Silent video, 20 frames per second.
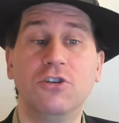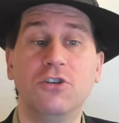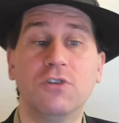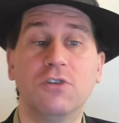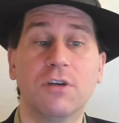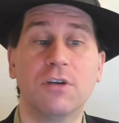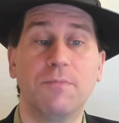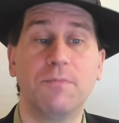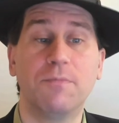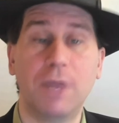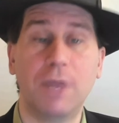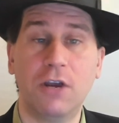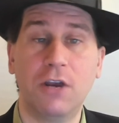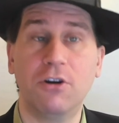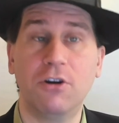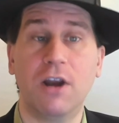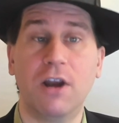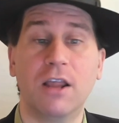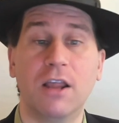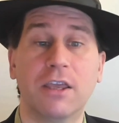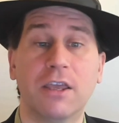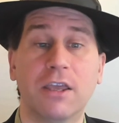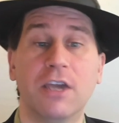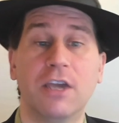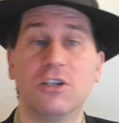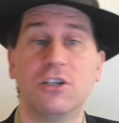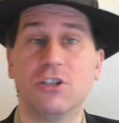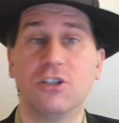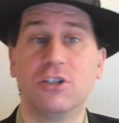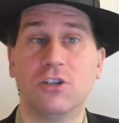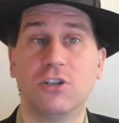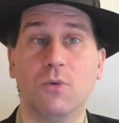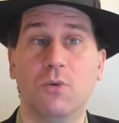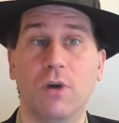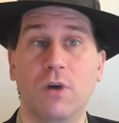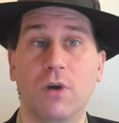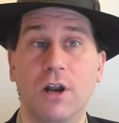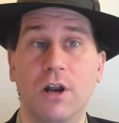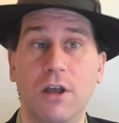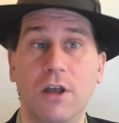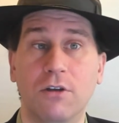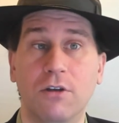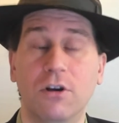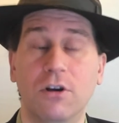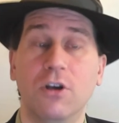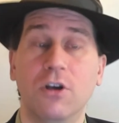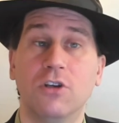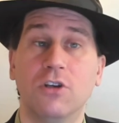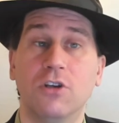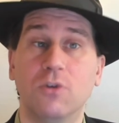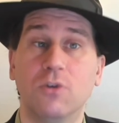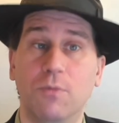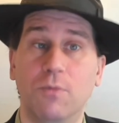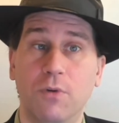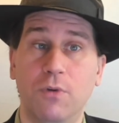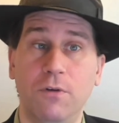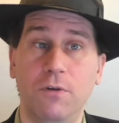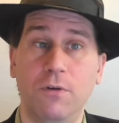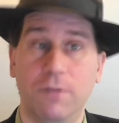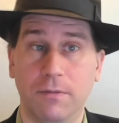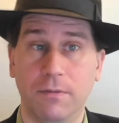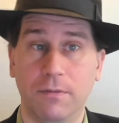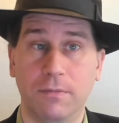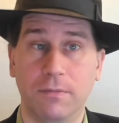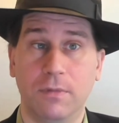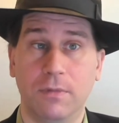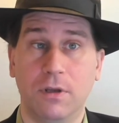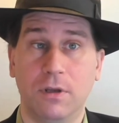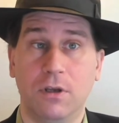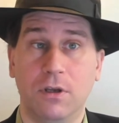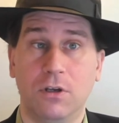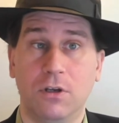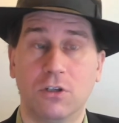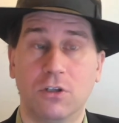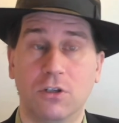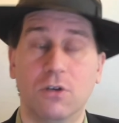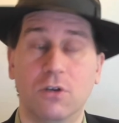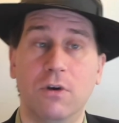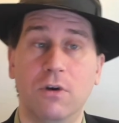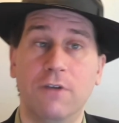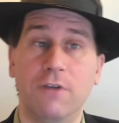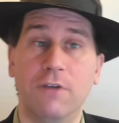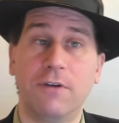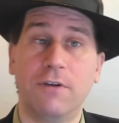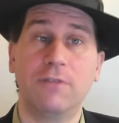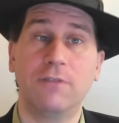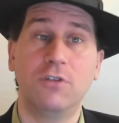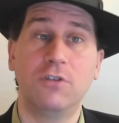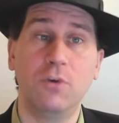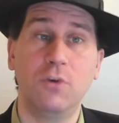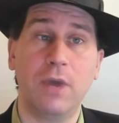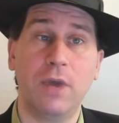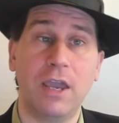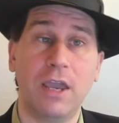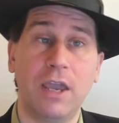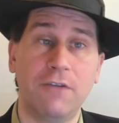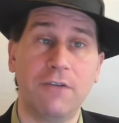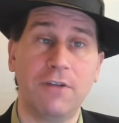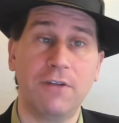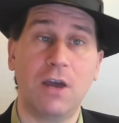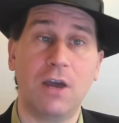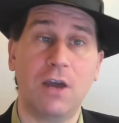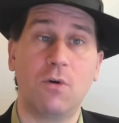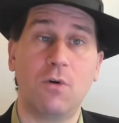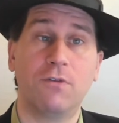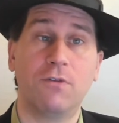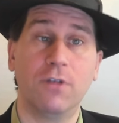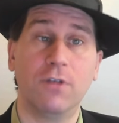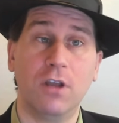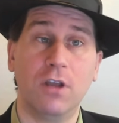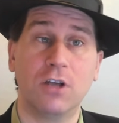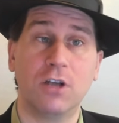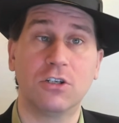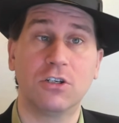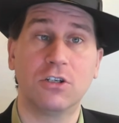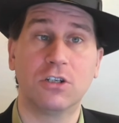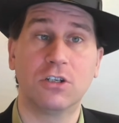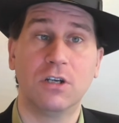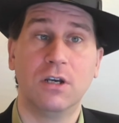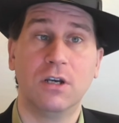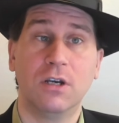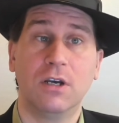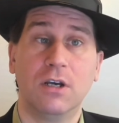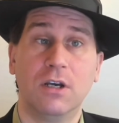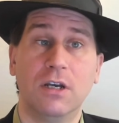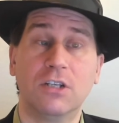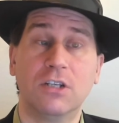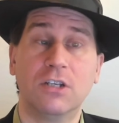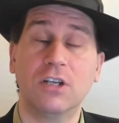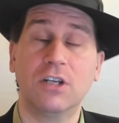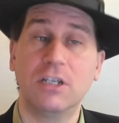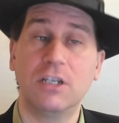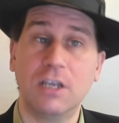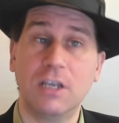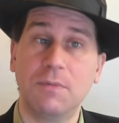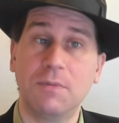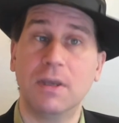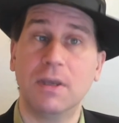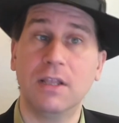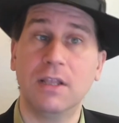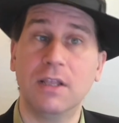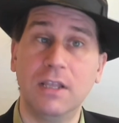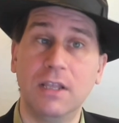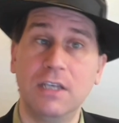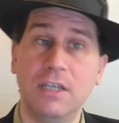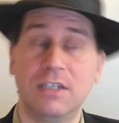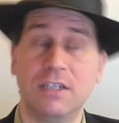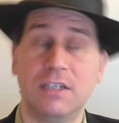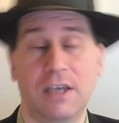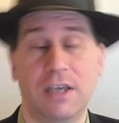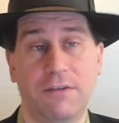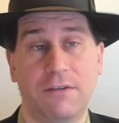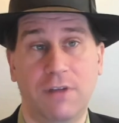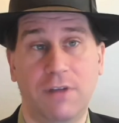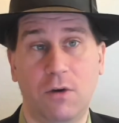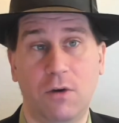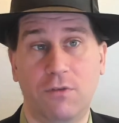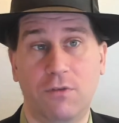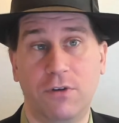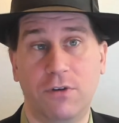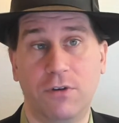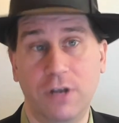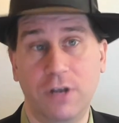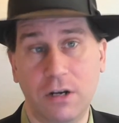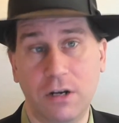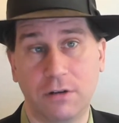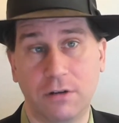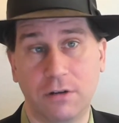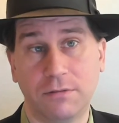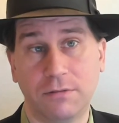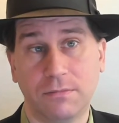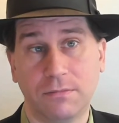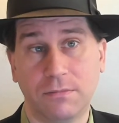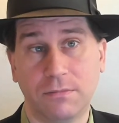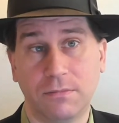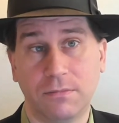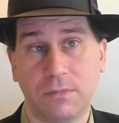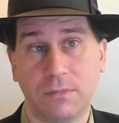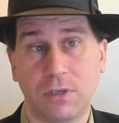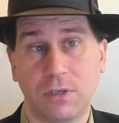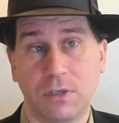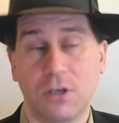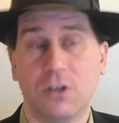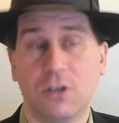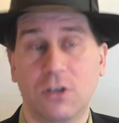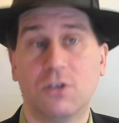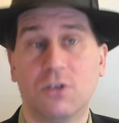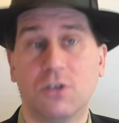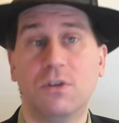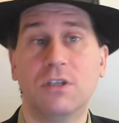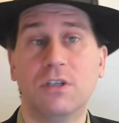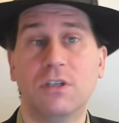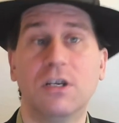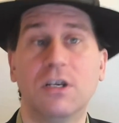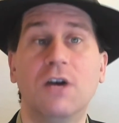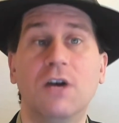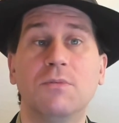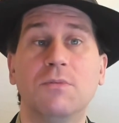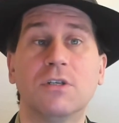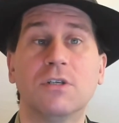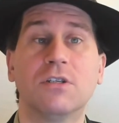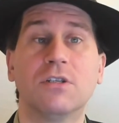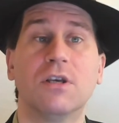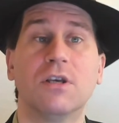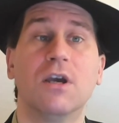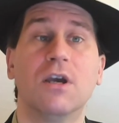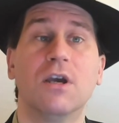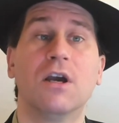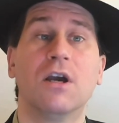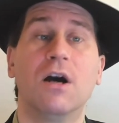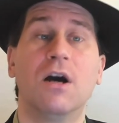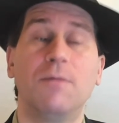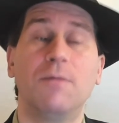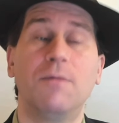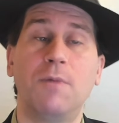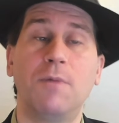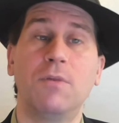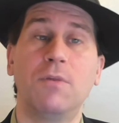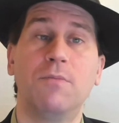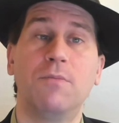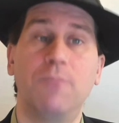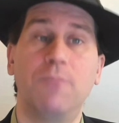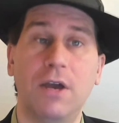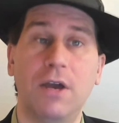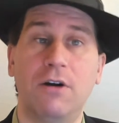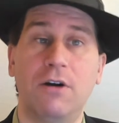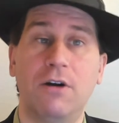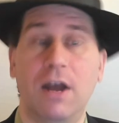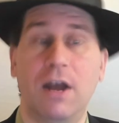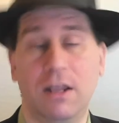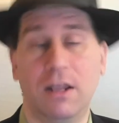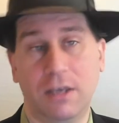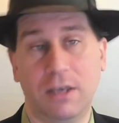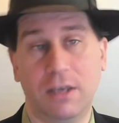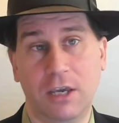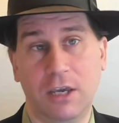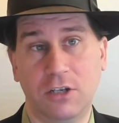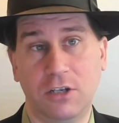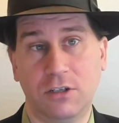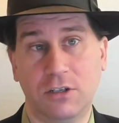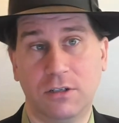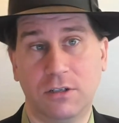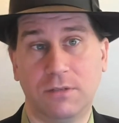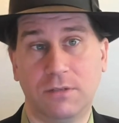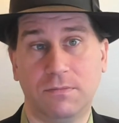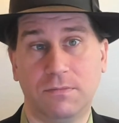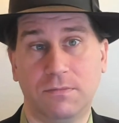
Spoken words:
to compare your allocations to one another to improve them. So if I do a half an hour for lunch, it's going to take me at least half an hour for dinner. So this helps us come up with better allocations.